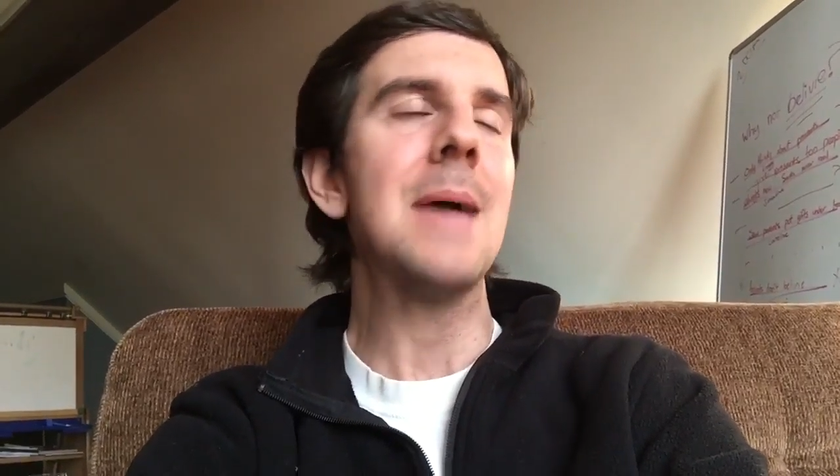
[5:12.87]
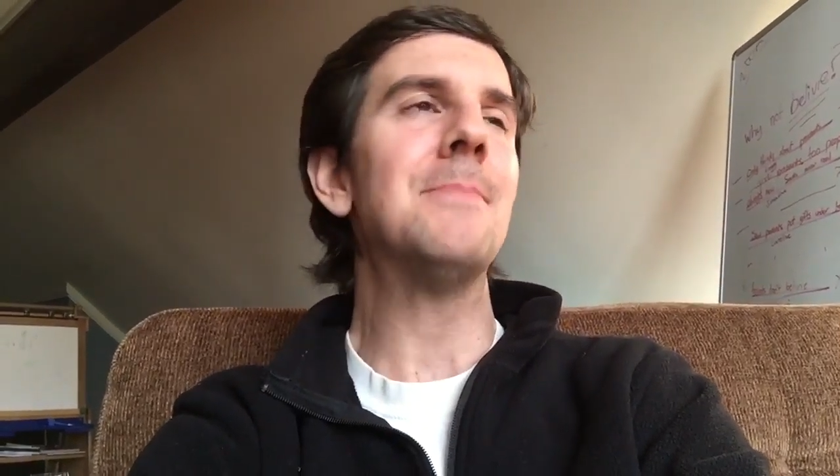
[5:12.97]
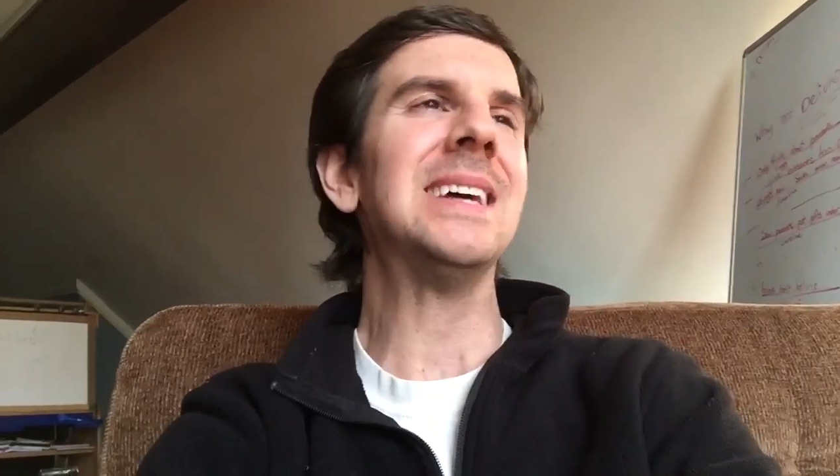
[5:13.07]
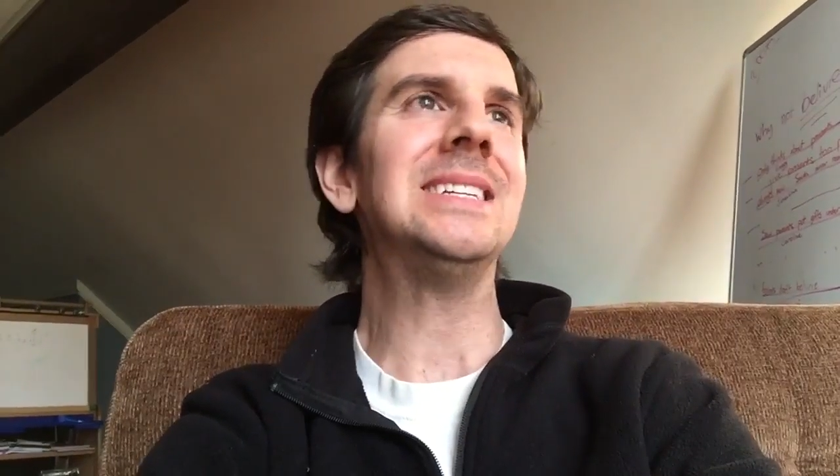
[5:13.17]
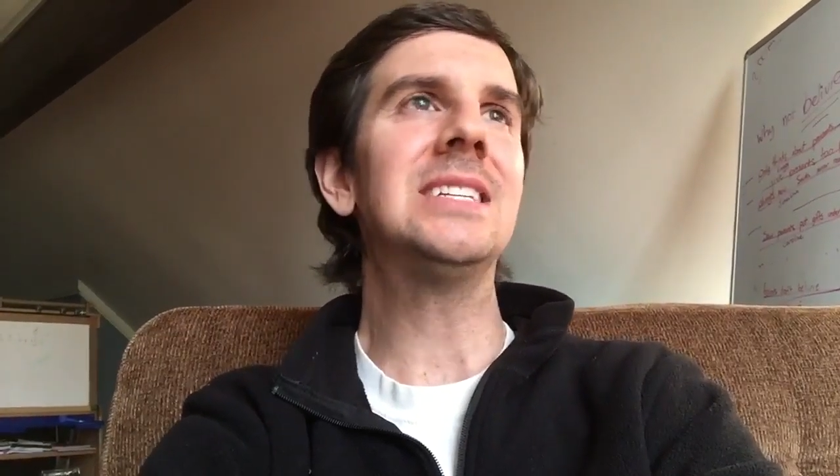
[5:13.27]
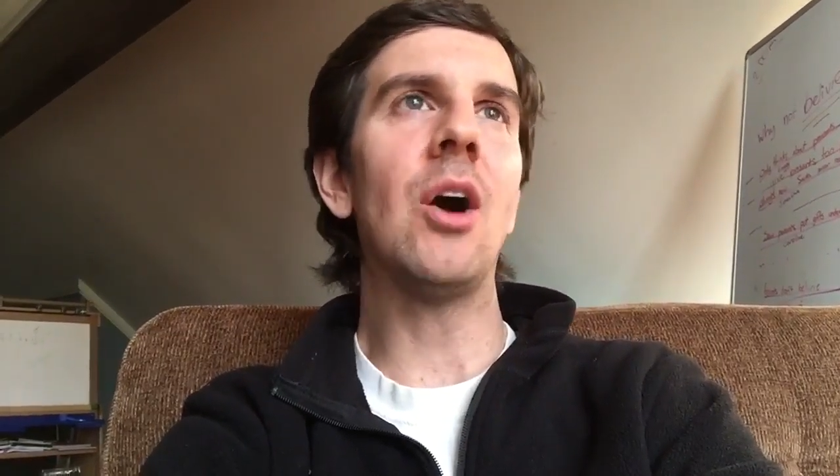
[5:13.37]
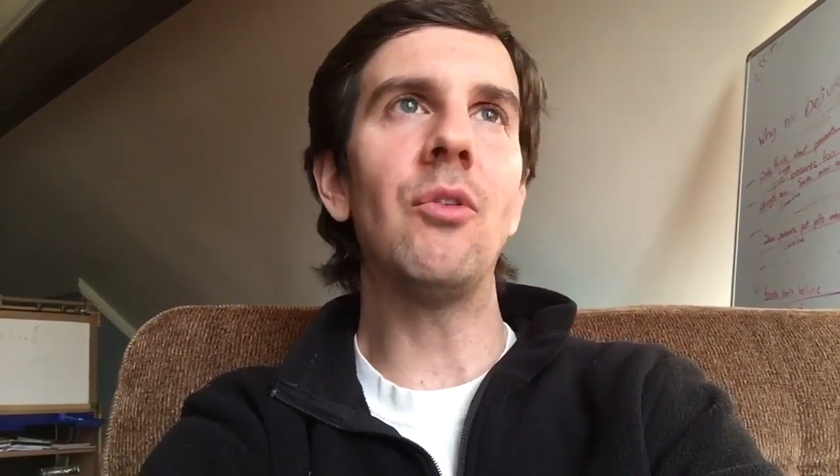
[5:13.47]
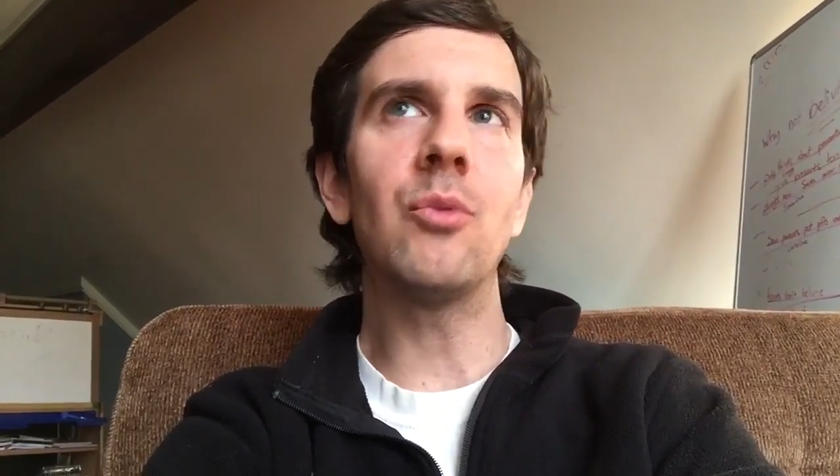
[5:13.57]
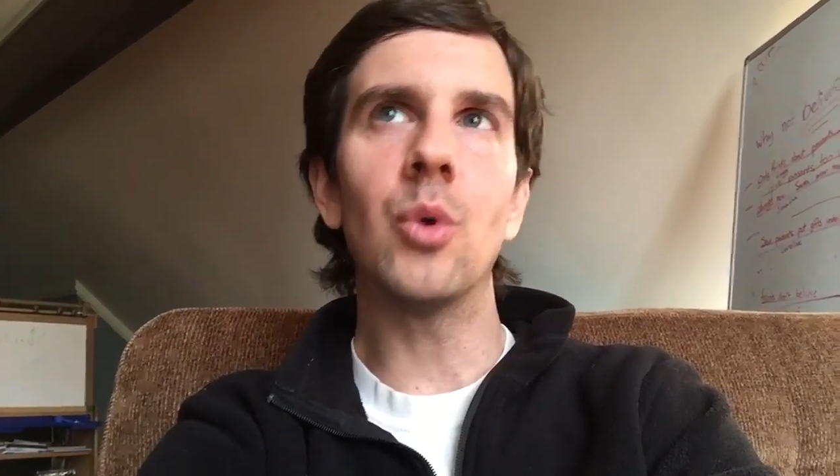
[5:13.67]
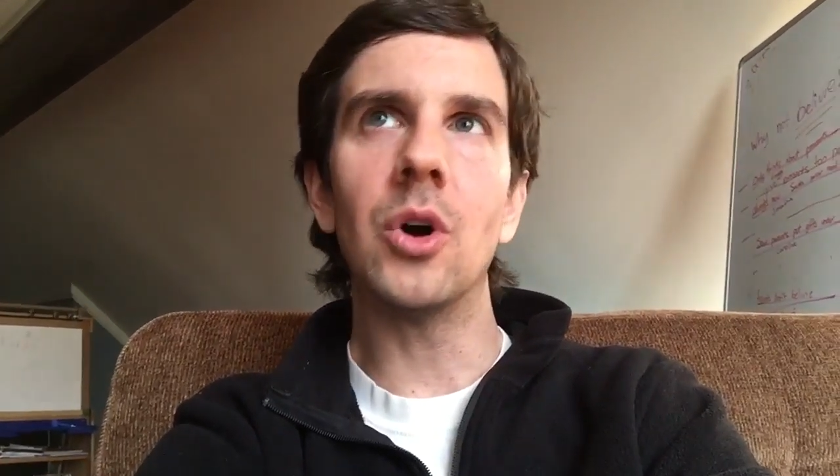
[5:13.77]
my
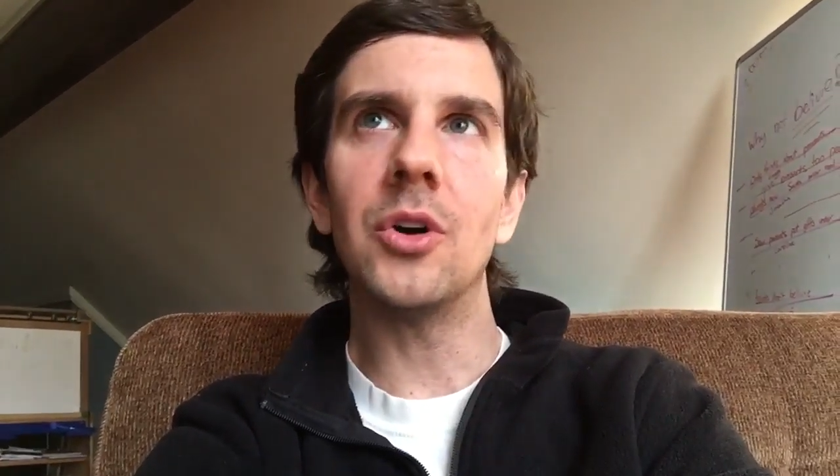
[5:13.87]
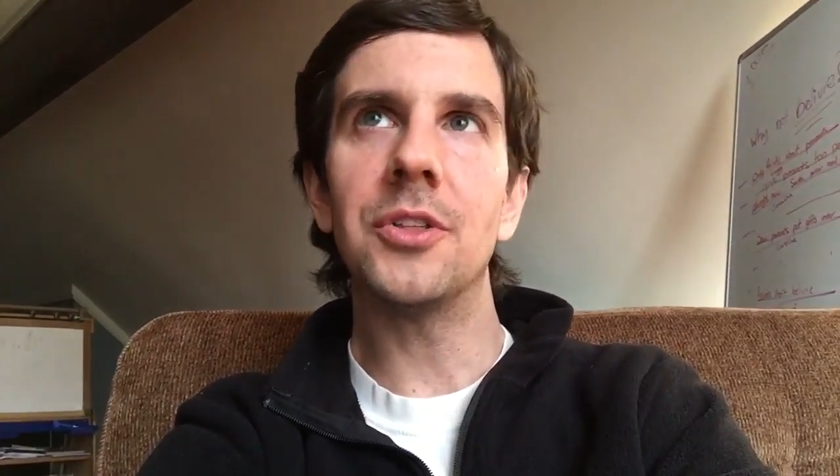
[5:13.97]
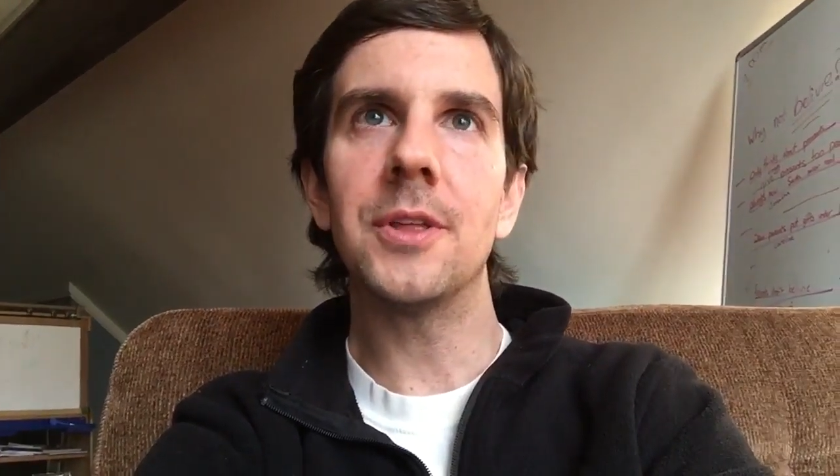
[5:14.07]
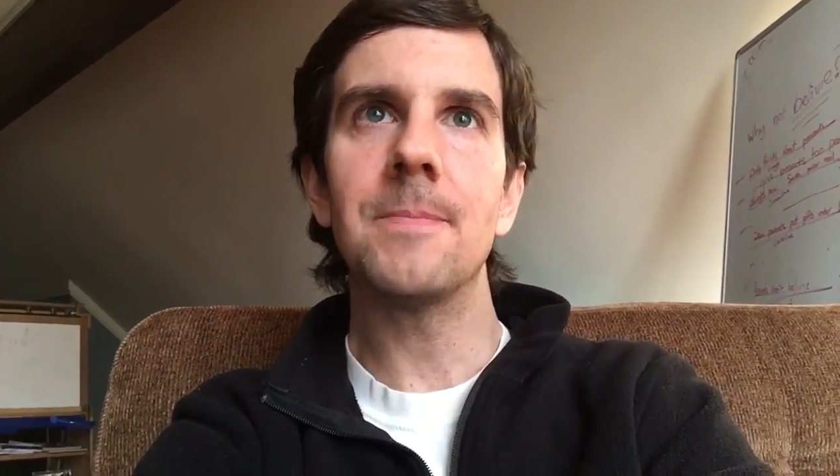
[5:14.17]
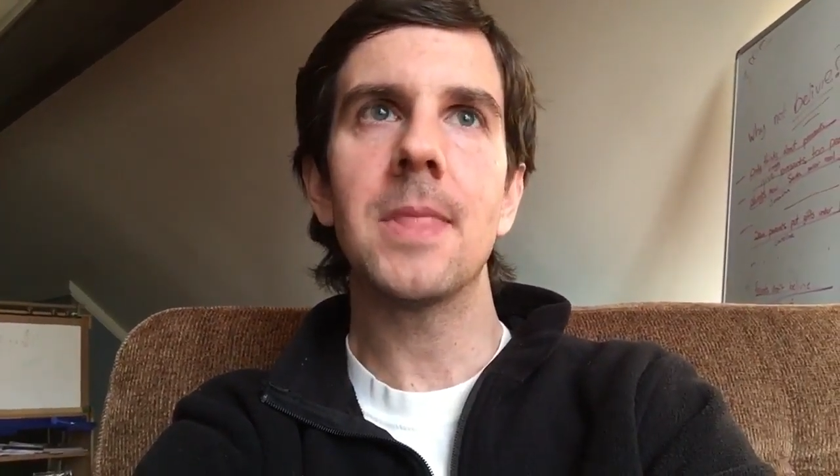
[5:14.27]
self-worth,